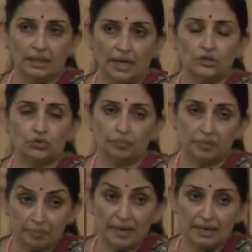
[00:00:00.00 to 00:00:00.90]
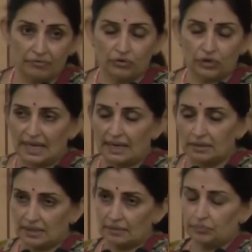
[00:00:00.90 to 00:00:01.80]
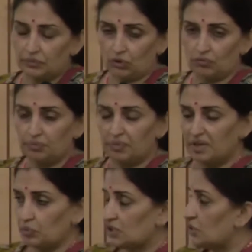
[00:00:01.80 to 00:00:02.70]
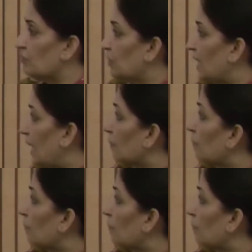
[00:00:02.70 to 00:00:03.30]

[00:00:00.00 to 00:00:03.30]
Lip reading: And so prepare for that, sort of pre-position for that.